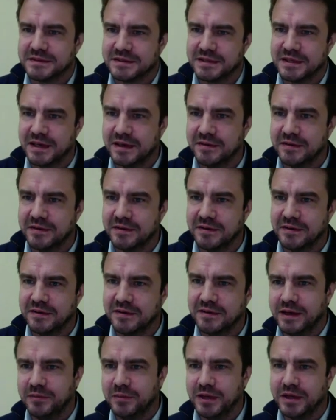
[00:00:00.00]
After a
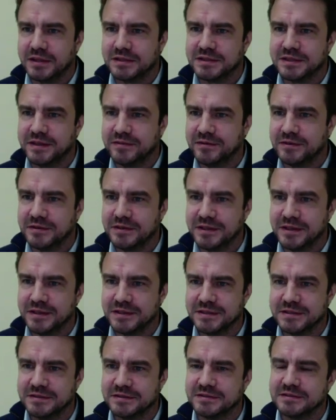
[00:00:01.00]
pandemic and several
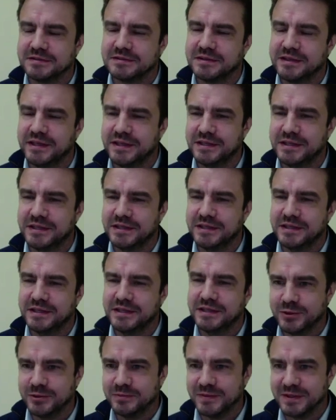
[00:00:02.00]
years teaching on
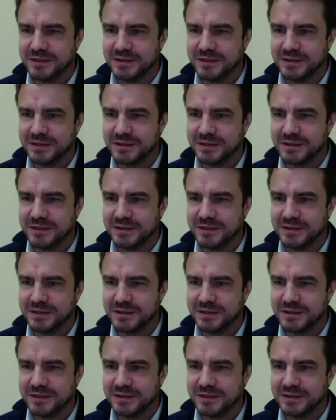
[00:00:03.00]
Zoom,